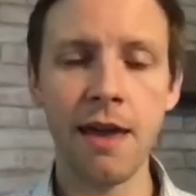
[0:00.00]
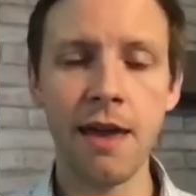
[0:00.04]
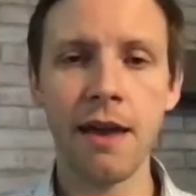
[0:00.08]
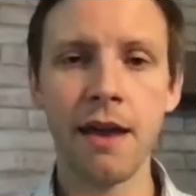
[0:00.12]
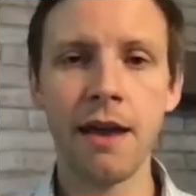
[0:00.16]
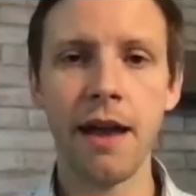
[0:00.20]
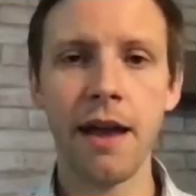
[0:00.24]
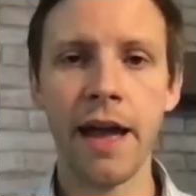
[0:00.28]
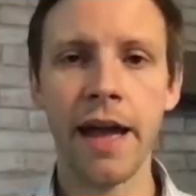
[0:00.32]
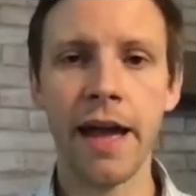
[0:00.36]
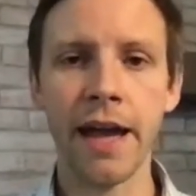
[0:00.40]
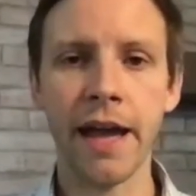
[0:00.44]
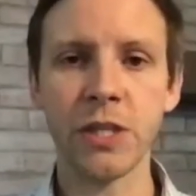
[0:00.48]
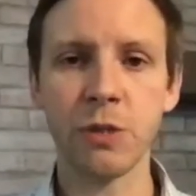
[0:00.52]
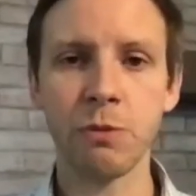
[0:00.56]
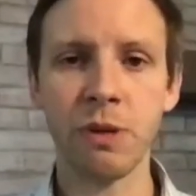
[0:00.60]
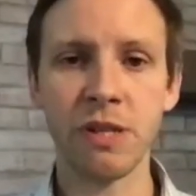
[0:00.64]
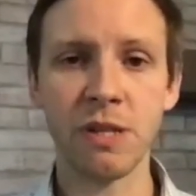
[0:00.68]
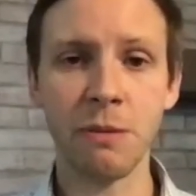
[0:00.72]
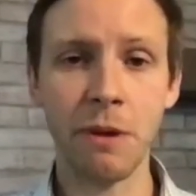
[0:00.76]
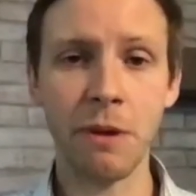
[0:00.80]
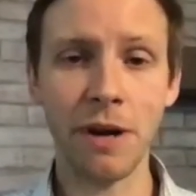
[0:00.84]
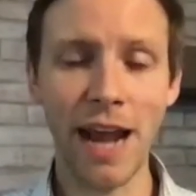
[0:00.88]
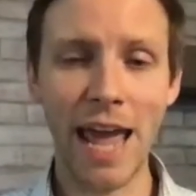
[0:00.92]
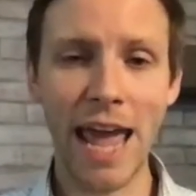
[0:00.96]
and spent
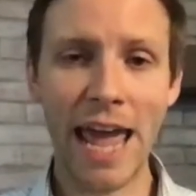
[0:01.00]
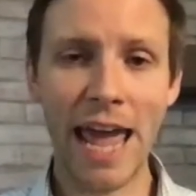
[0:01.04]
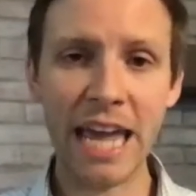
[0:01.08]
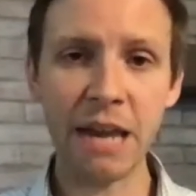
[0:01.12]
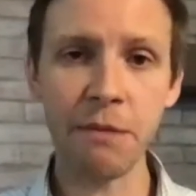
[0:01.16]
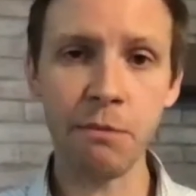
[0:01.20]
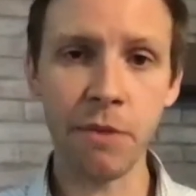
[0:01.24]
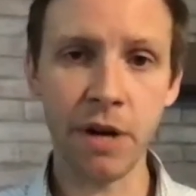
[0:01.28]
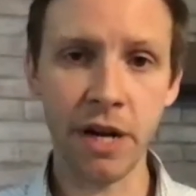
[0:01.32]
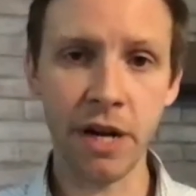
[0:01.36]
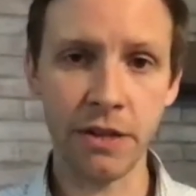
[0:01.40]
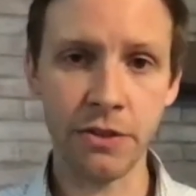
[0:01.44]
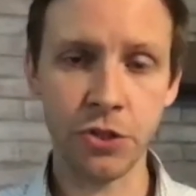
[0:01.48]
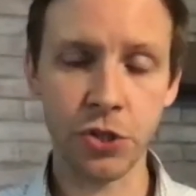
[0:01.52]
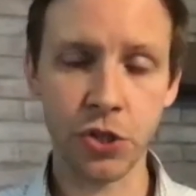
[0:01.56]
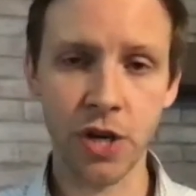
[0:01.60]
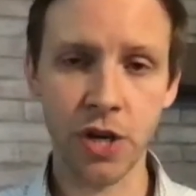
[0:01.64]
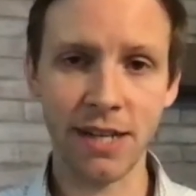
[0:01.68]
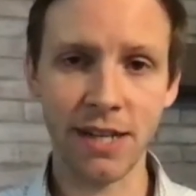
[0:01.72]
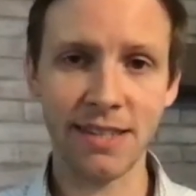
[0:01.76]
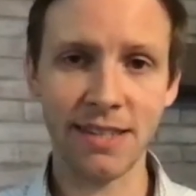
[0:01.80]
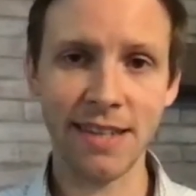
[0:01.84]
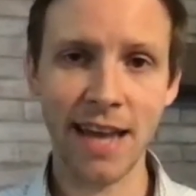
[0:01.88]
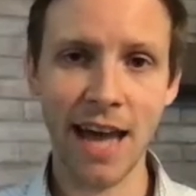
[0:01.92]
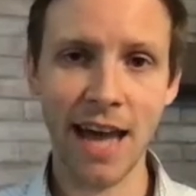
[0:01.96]
about 8 months trying
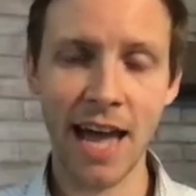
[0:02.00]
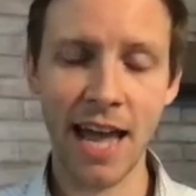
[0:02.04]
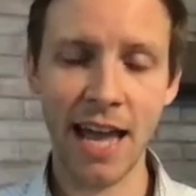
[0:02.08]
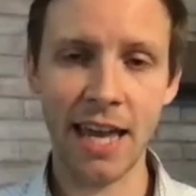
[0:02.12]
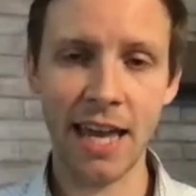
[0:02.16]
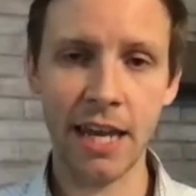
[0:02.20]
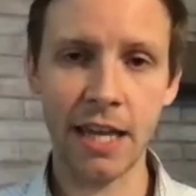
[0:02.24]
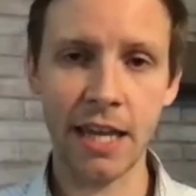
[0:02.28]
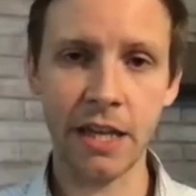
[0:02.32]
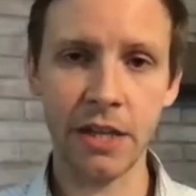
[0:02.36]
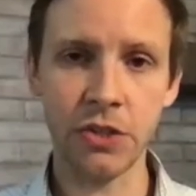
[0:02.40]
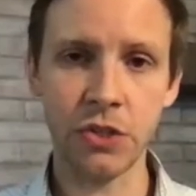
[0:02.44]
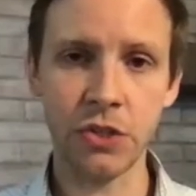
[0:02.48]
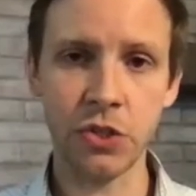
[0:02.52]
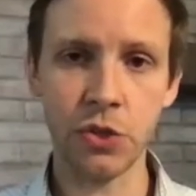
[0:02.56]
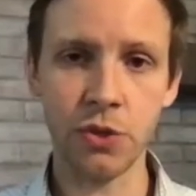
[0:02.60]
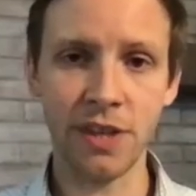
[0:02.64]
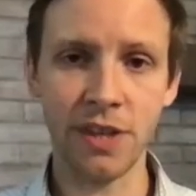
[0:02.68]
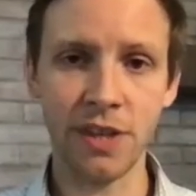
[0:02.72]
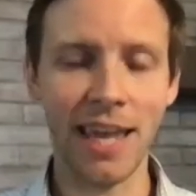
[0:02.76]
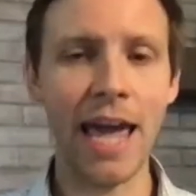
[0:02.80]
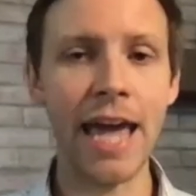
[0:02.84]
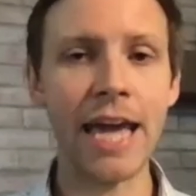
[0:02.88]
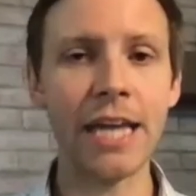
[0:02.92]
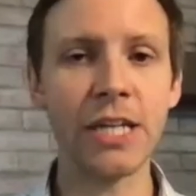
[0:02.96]
to tie it into the
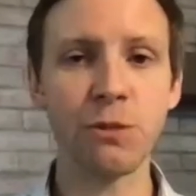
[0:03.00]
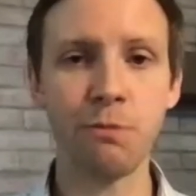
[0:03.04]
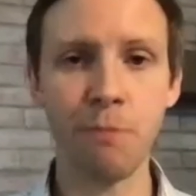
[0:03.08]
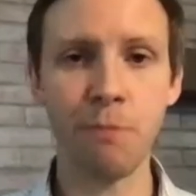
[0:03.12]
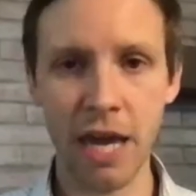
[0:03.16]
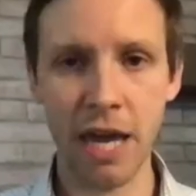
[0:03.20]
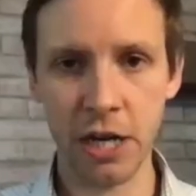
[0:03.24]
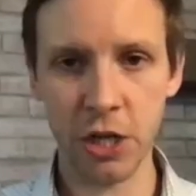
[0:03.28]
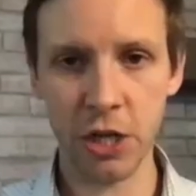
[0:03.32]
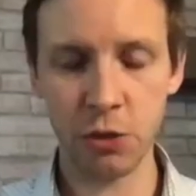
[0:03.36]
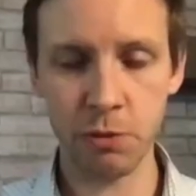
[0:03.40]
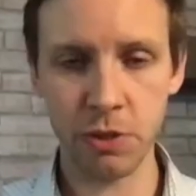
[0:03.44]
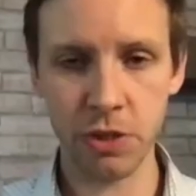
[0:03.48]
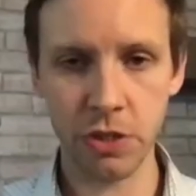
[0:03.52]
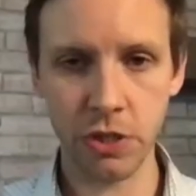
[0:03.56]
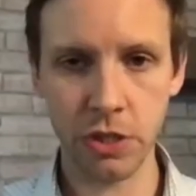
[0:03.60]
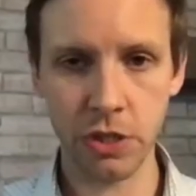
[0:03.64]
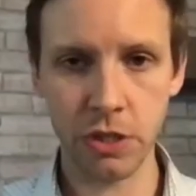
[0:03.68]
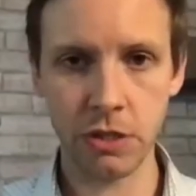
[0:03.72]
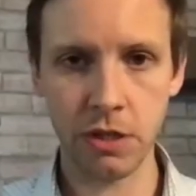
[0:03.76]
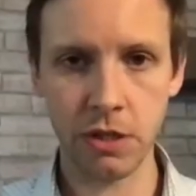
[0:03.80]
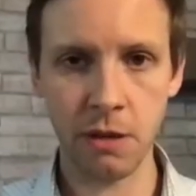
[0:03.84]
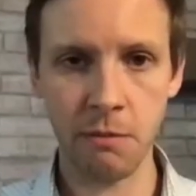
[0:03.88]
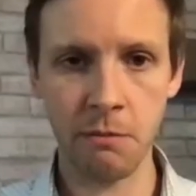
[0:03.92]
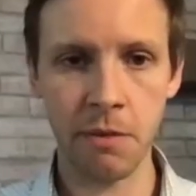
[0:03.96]
case management
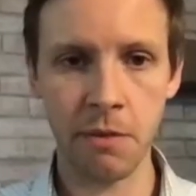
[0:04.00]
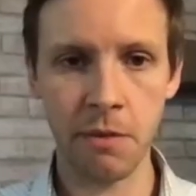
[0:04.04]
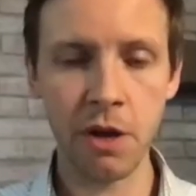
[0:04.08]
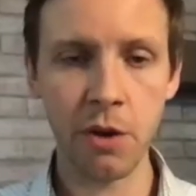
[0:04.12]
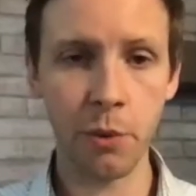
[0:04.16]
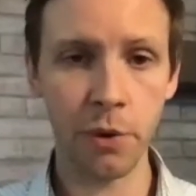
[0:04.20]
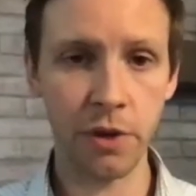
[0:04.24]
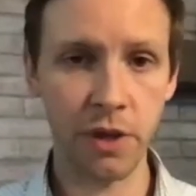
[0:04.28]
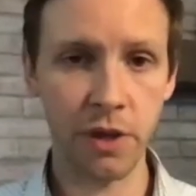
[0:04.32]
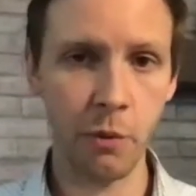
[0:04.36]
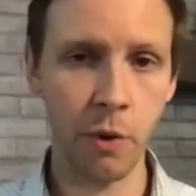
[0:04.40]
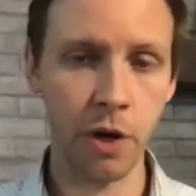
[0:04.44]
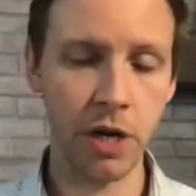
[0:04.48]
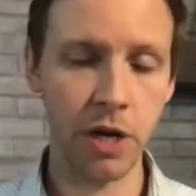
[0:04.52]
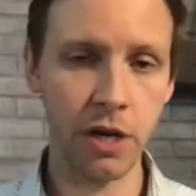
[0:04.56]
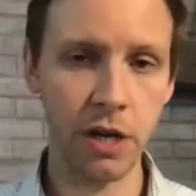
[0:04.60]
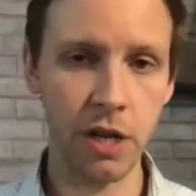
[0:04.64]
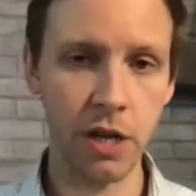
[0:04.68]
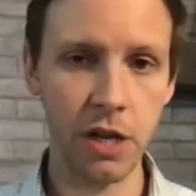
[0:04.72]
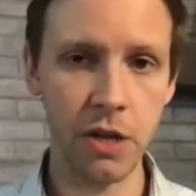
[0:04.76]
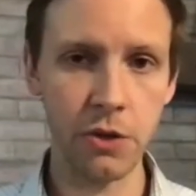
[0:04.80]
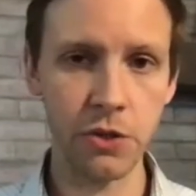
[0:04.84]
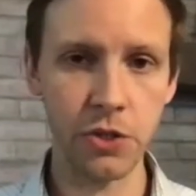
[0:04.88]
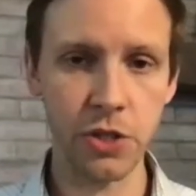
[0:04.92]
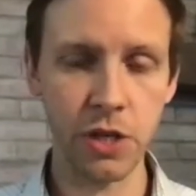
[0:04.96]
system where they wanted to
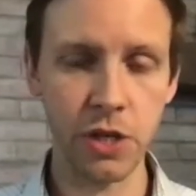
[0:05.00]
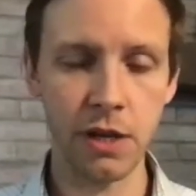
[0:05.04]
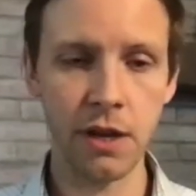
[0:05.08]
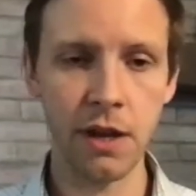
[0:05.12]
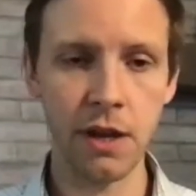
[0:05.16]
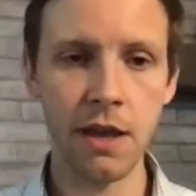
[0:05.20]
use it.